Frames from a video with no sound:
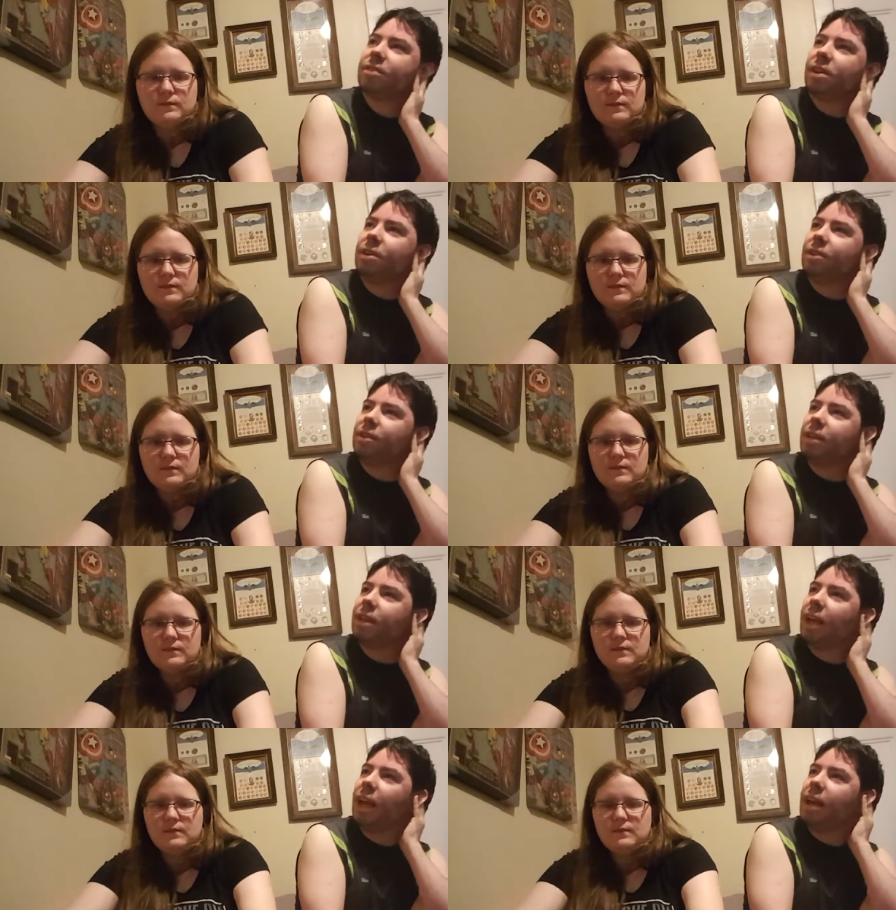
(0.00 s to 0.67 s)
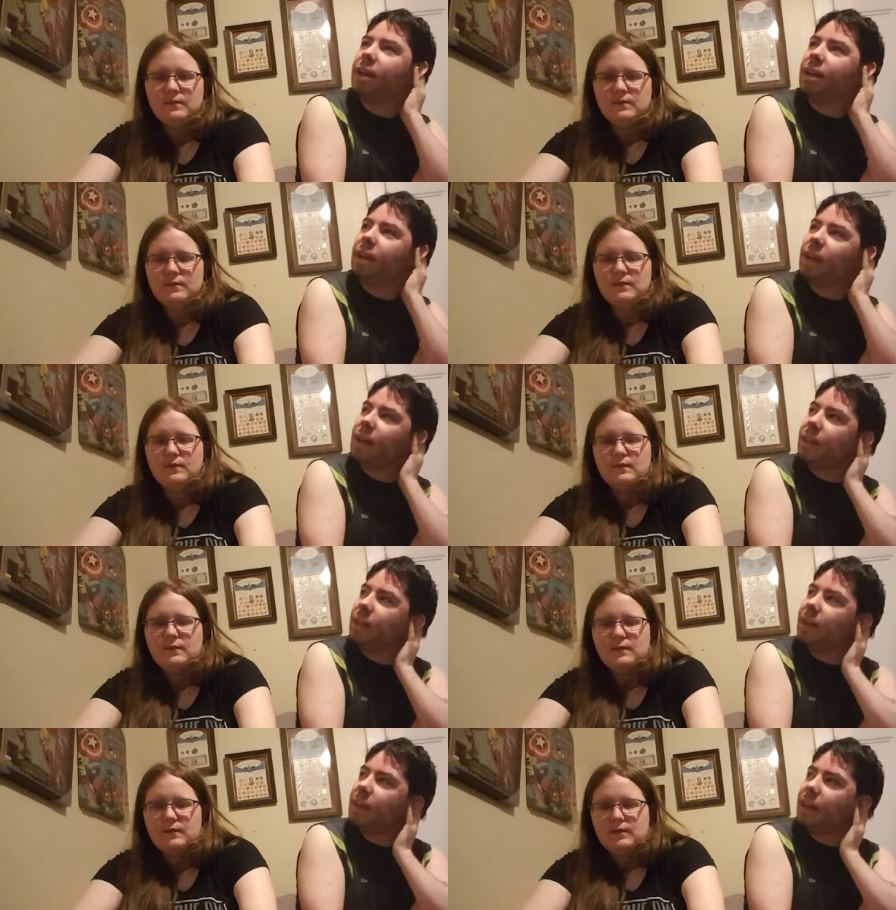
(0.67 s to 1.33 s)
Speaker 1: stunnered again,
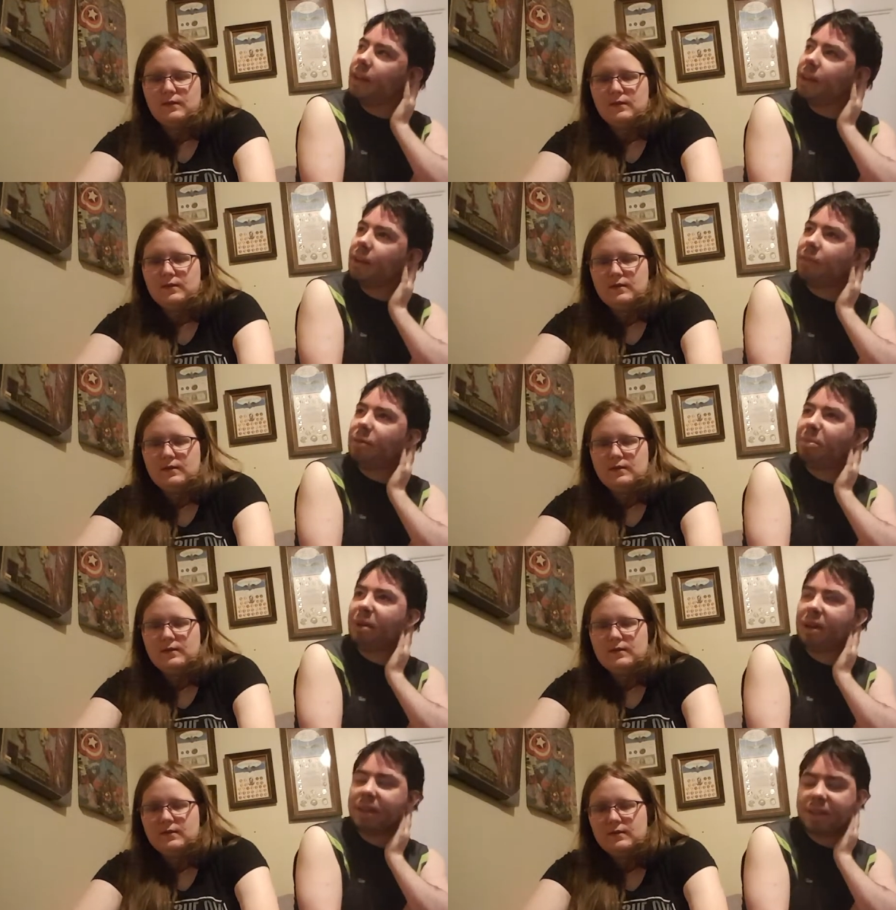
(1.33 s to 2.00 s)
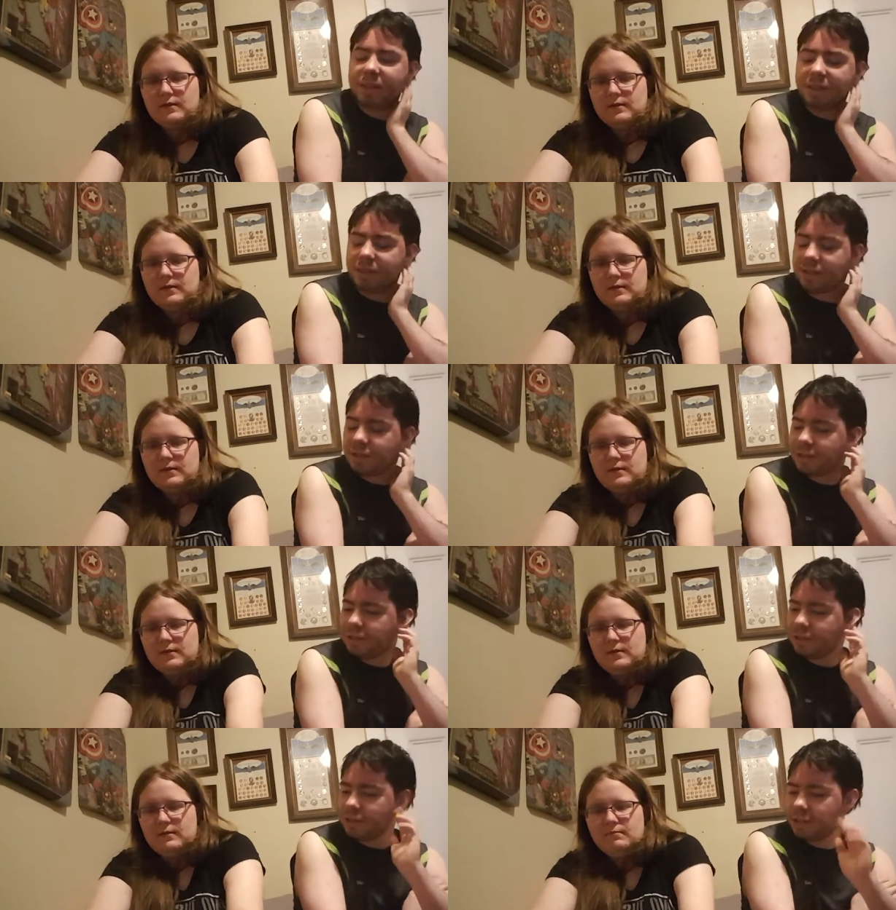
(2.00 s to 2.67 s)
and then
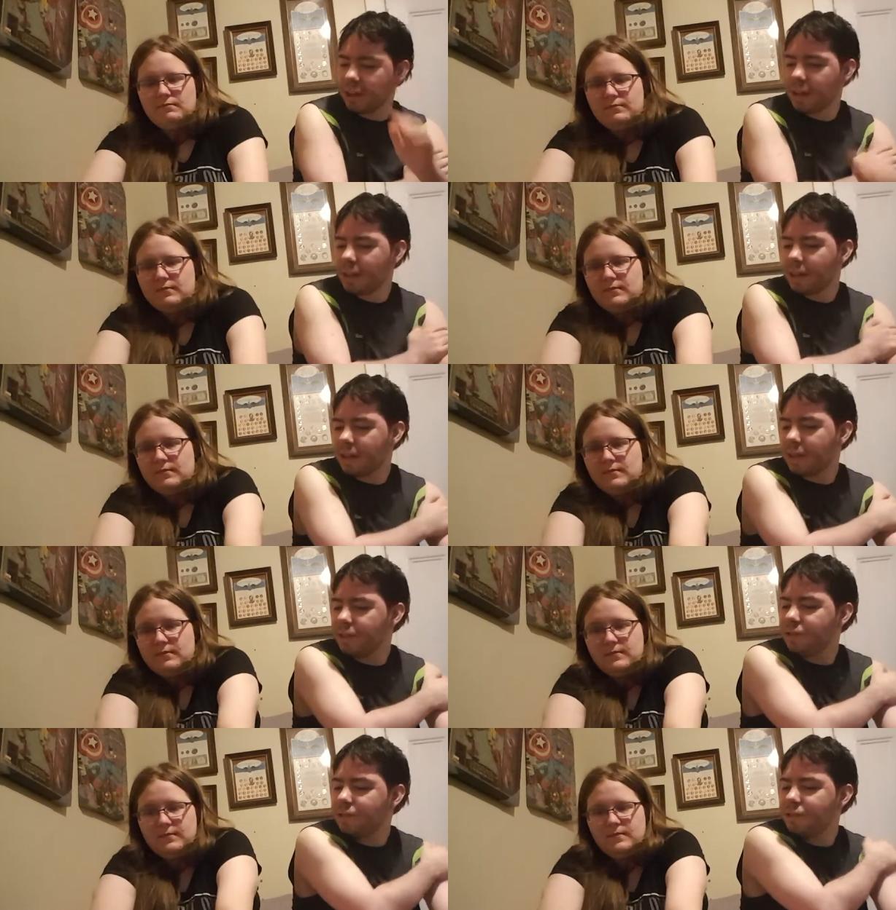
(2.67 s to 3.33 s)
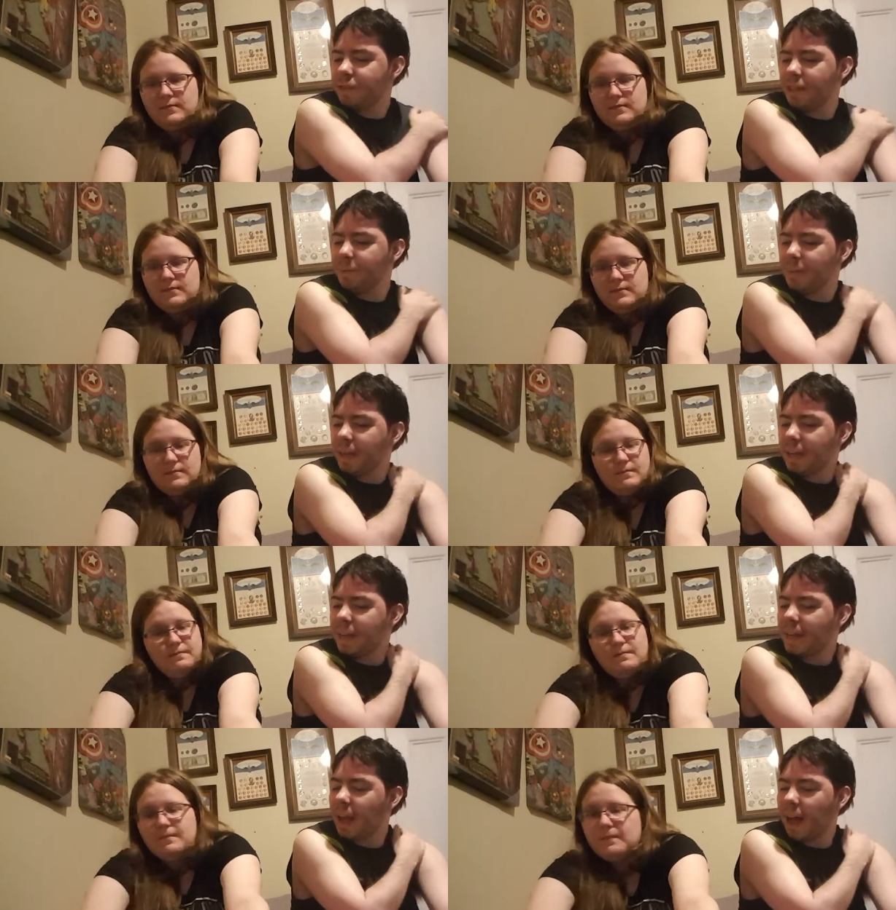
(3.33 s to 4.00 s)
everybody's uh,
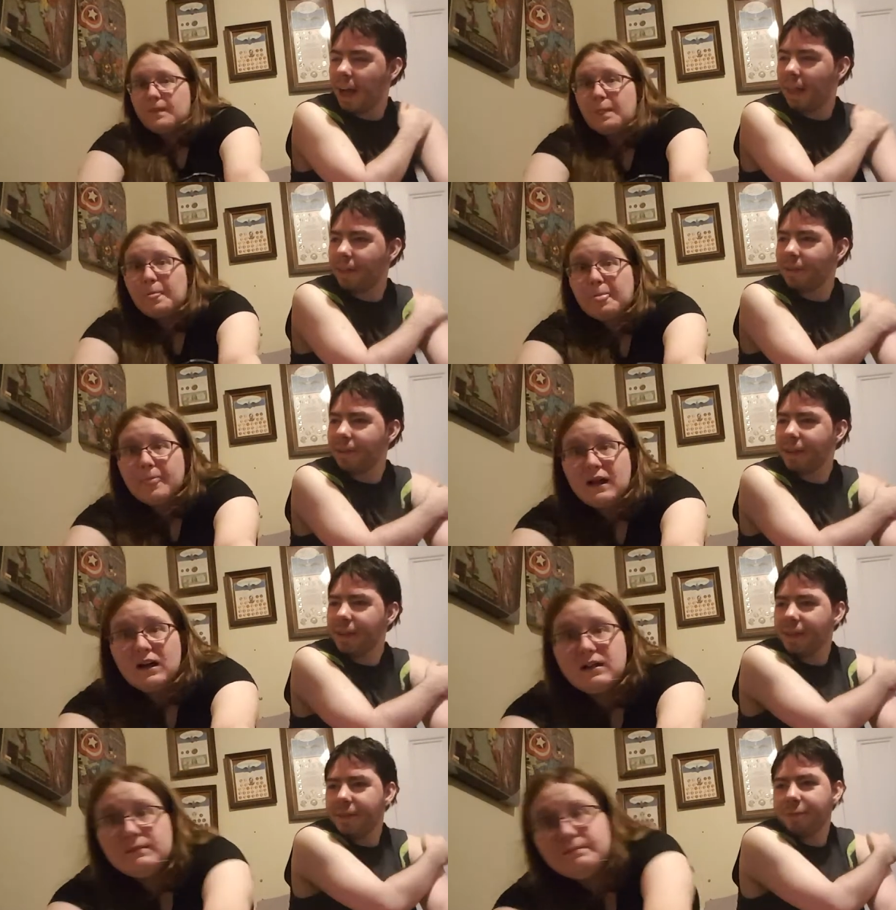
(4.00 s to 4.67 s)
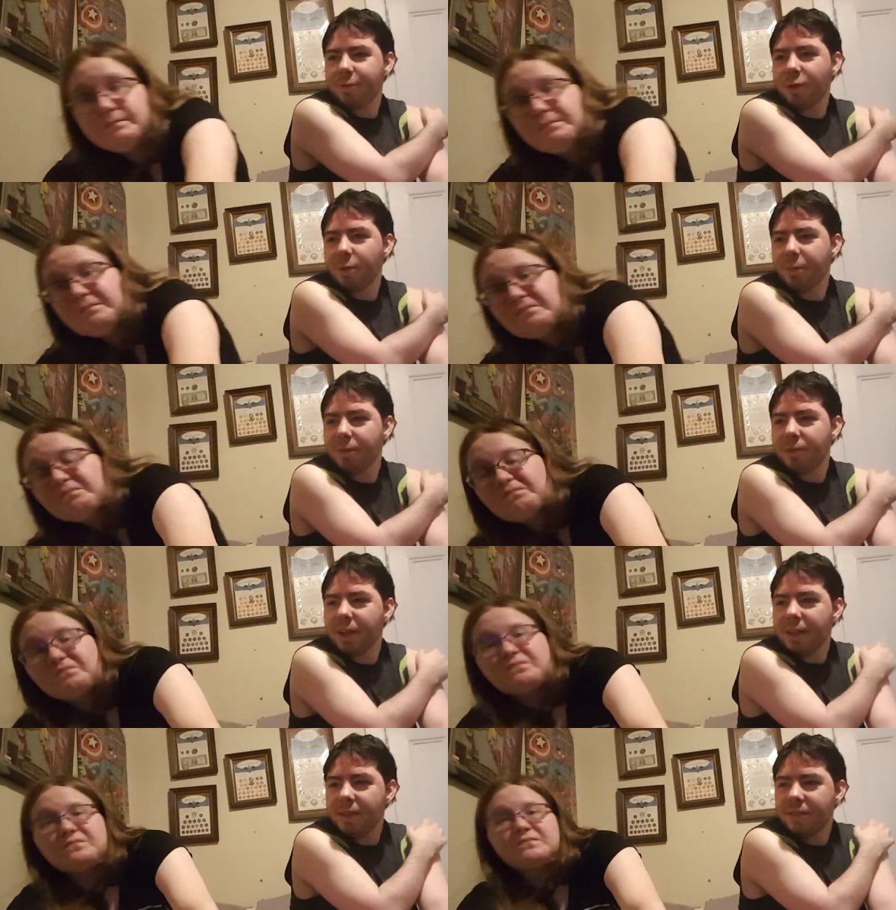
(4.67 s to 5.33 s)
screaming and hollering, and
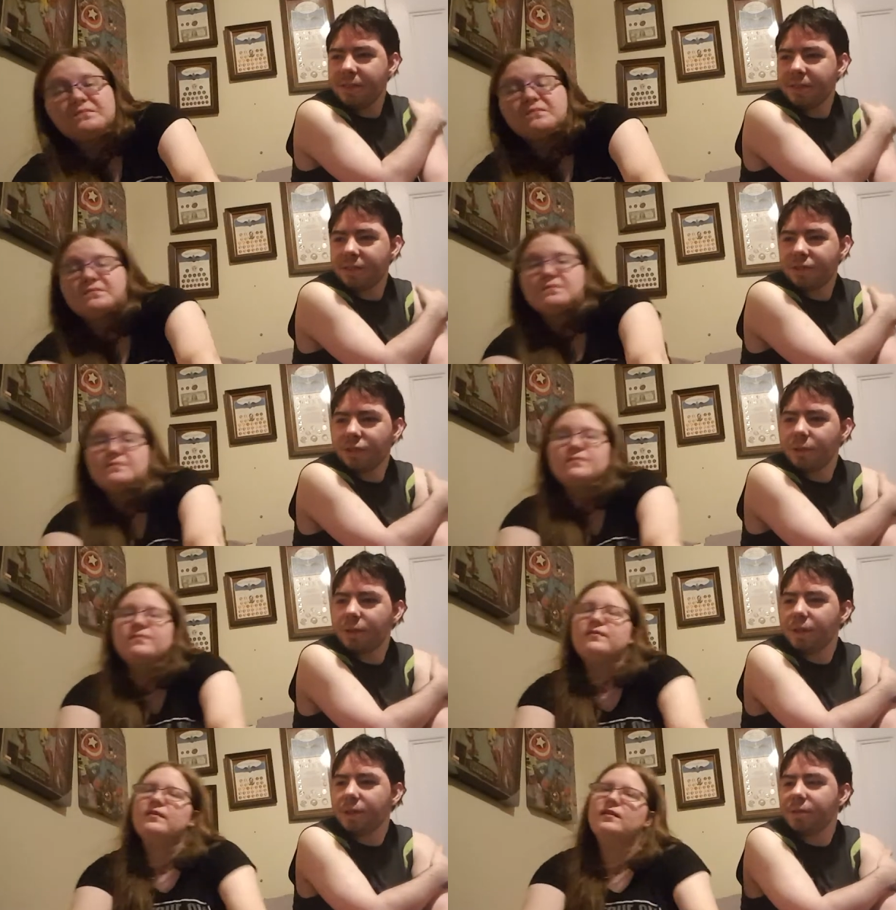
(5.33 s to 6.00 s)
Roman Reigns is showing